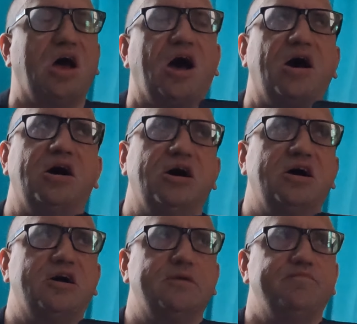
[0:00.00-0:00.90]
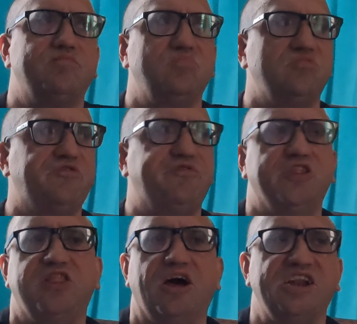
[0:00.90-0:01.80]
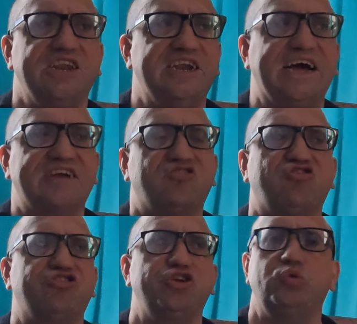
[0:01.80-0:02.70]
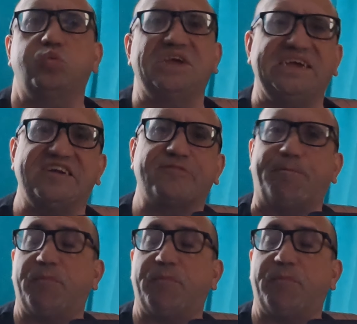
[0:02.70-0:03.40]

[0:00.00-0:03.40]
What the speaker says: for like the next 2 weeks,